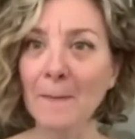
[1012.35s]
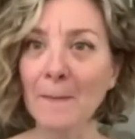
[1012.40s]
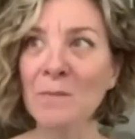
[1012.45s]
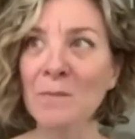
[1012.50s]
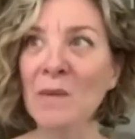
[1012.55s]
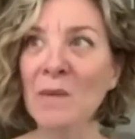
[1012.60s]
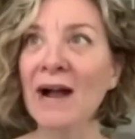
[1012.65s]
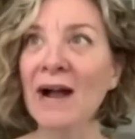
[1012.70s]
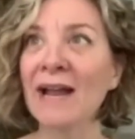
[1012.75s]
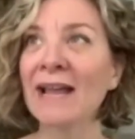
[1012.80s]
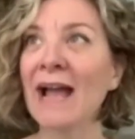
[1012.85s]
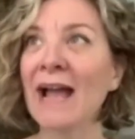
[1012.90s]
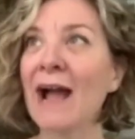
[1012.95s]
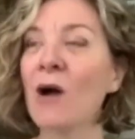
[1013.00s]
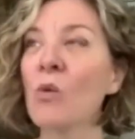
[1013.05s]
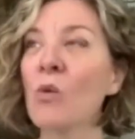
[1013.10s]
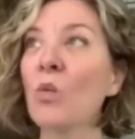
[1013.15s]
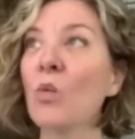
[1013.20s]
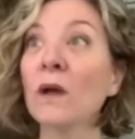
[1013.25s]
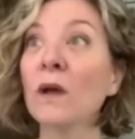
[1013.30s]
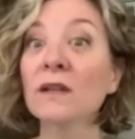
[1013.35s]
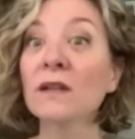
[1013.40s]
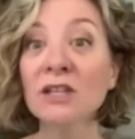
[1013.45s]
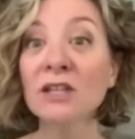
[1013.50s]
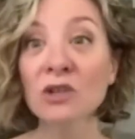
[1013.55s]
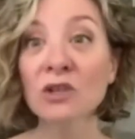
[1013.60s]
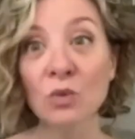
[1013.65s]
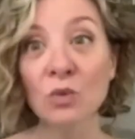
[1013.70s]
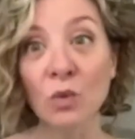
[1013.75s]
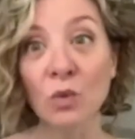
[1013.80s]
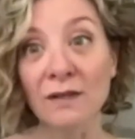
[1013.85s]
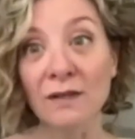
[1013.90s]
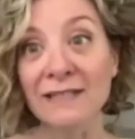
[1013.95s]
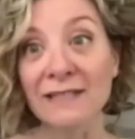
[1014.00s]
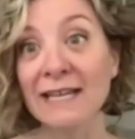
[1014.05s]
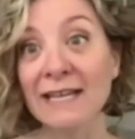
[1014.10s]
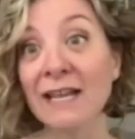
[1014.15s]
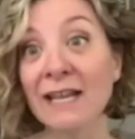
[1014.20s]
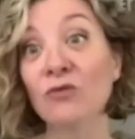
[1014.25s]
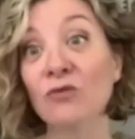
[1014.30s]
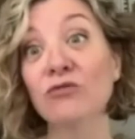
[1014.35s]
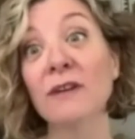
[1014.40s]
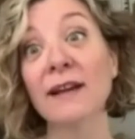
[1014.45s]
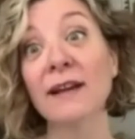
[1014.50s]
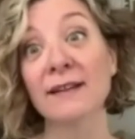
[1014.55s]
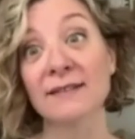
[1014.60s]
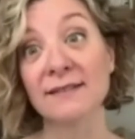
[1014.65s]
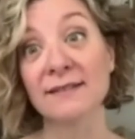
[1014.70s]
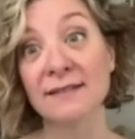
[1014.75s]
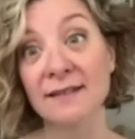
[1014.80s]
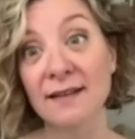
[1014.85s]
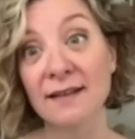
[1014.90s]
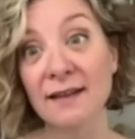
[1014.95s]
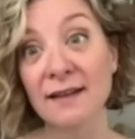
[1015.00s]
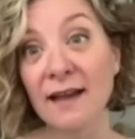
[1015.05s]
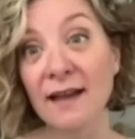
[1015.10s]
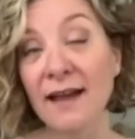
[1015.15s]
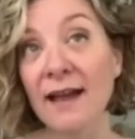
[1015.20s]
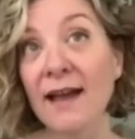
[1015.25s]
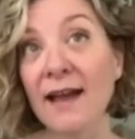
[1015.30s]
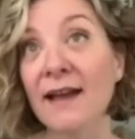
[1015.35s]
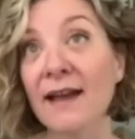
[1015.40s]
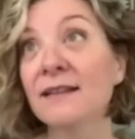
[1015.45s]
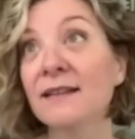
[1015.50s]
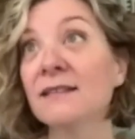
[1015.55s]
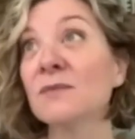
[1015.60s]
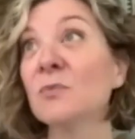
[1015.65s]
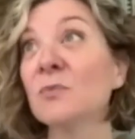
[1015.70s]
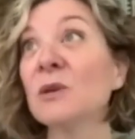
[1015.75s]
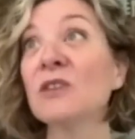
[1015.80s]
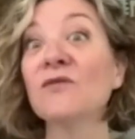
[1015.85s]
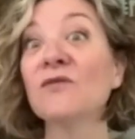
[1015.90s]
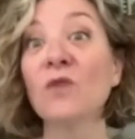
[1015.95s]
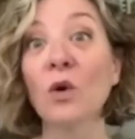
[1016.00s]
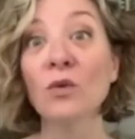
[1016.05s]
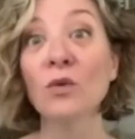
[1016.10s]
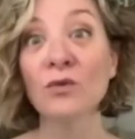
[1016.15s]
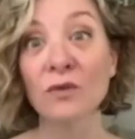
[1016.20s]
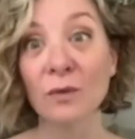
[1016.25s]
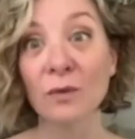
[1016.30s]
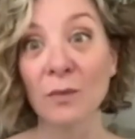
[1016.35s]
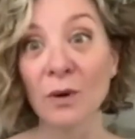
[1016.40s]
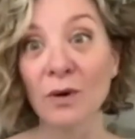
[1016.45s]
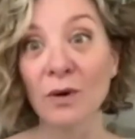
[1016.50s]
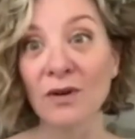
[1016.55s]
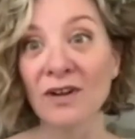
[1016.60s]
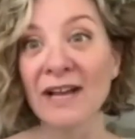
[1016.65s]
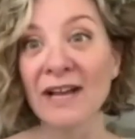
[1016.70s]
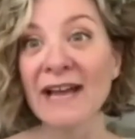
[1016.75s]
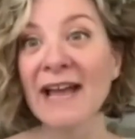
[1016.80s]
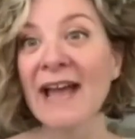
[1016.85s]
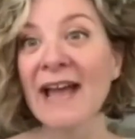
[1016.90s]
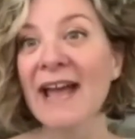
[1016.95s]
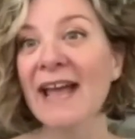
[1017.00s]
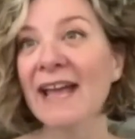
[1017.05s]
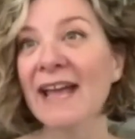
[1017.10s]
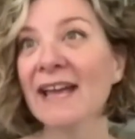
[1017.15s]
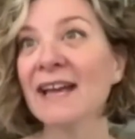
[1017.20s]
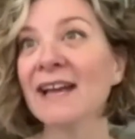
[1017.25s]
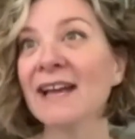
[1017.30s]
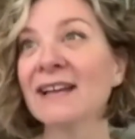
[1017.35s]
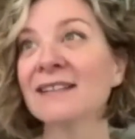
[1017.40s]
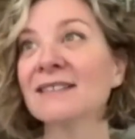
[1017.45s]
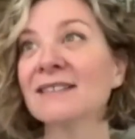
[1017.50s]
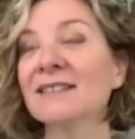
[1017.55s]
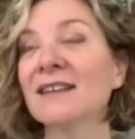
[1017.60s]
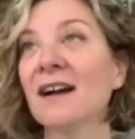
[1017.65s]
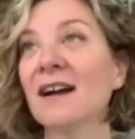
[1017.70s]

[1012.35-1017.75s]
by how willing you were to take risk and be vulnerable and